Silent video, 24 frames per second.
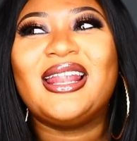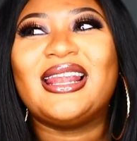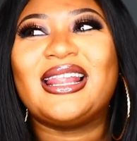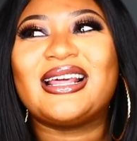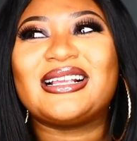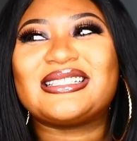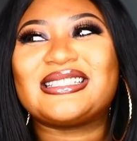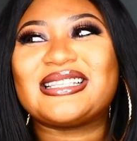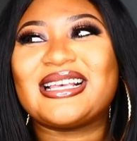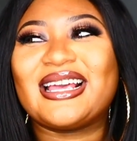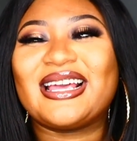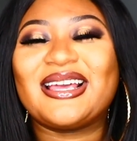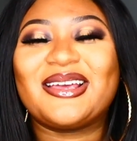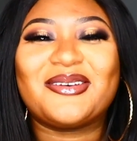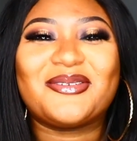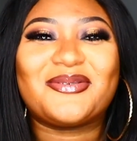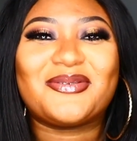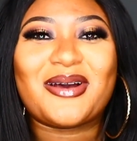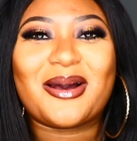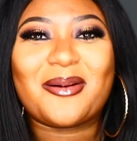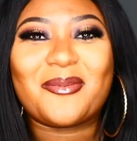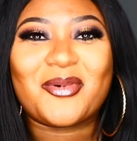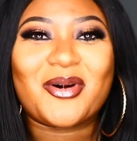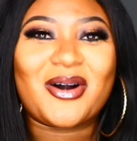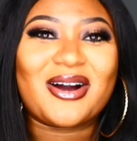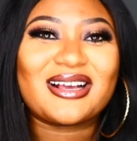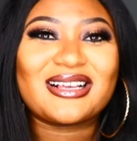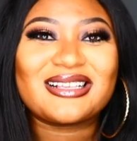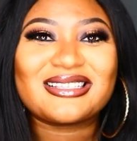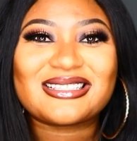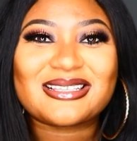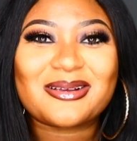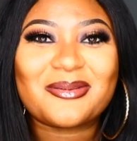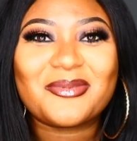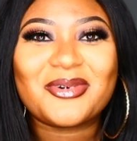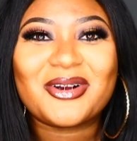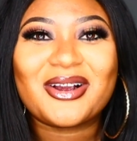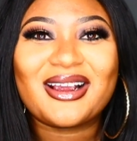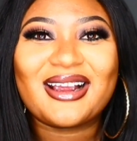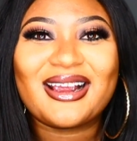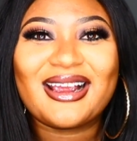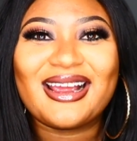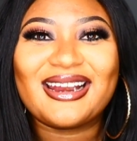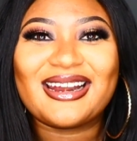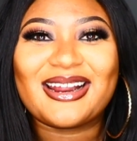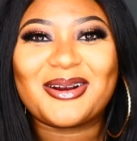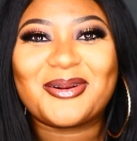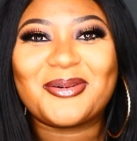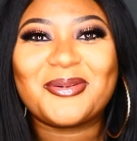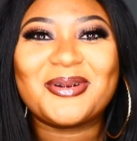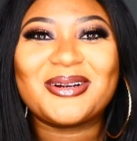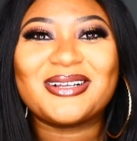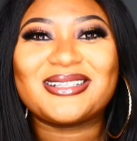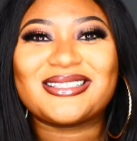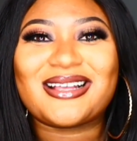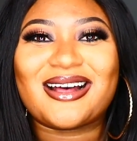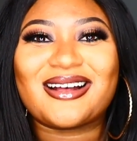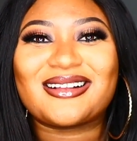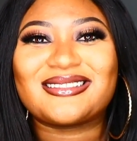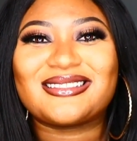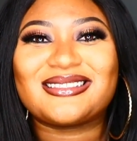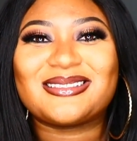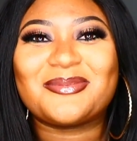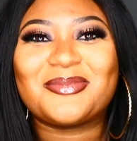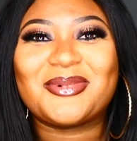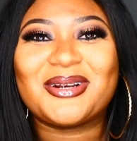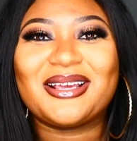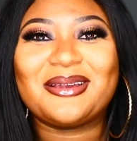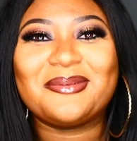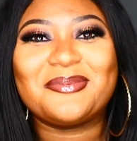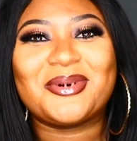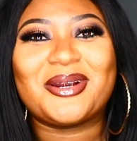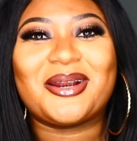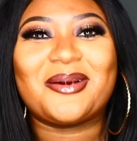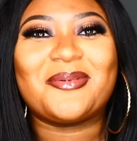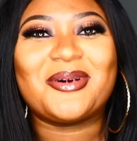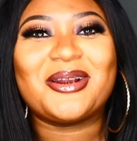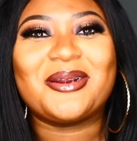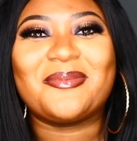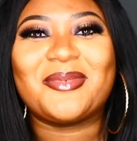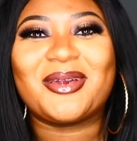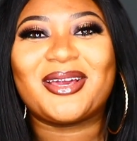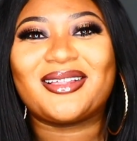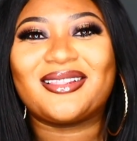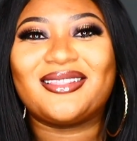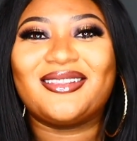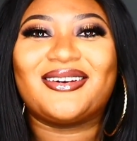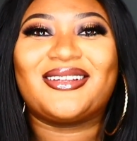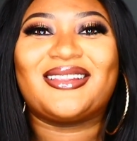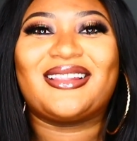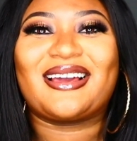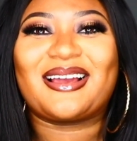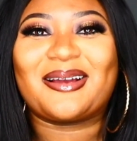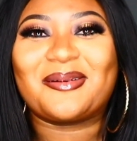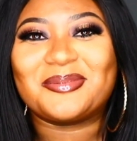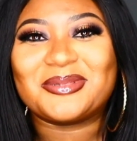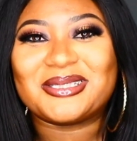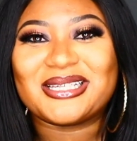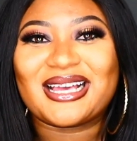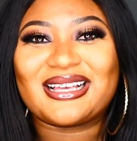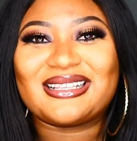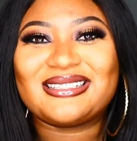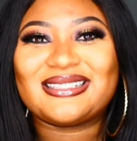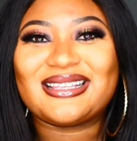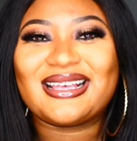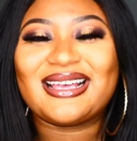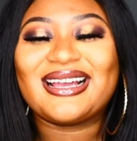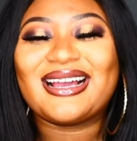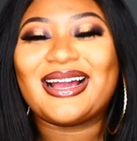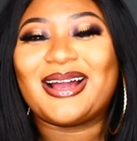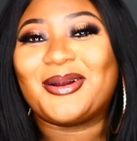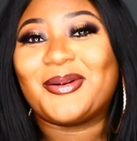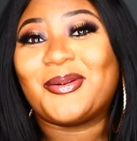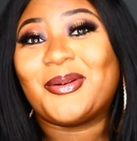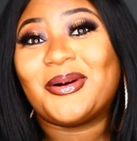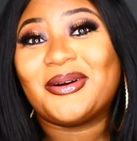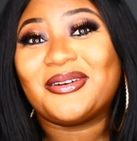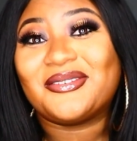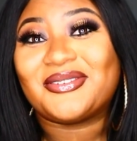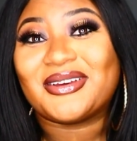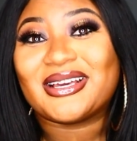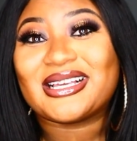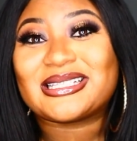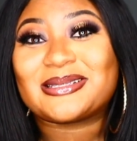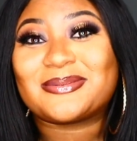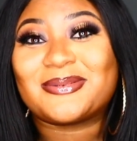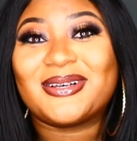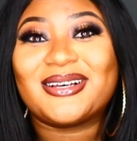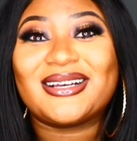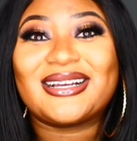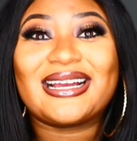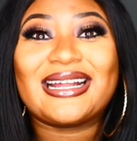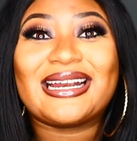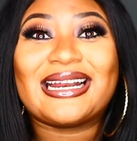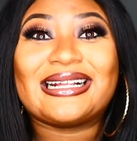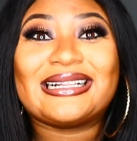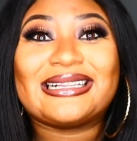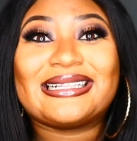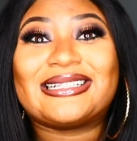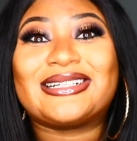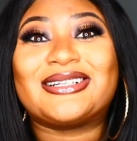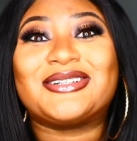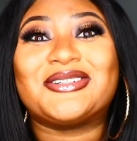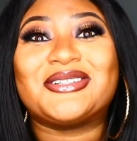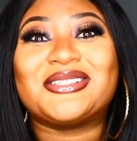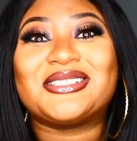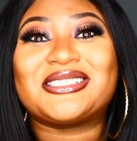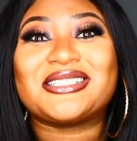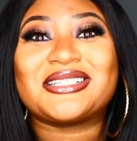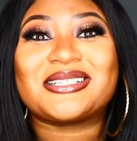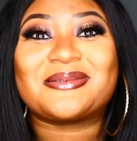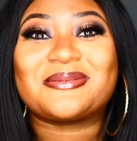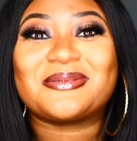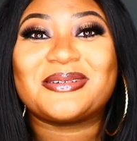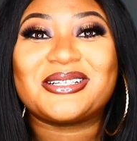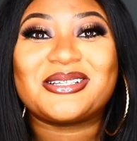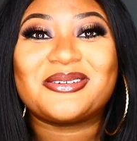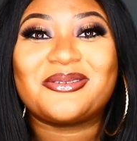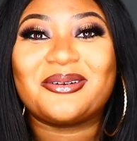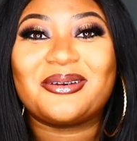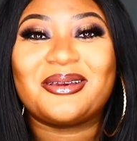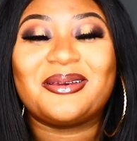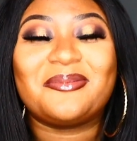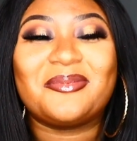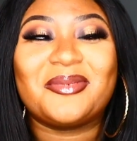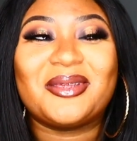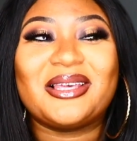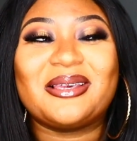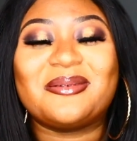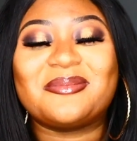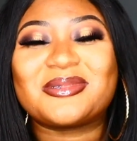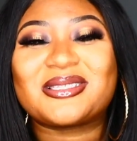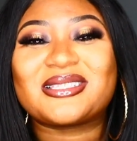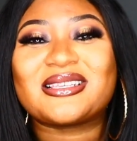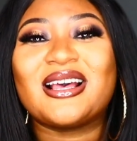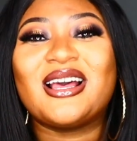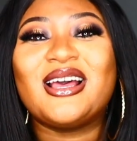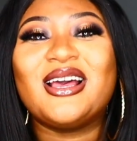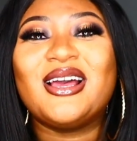Let's say if I'm walking somewhere and I don't want to talk to somebody but I want to make it look like I'm texting, I go on Facebook and I literally just retweet memes.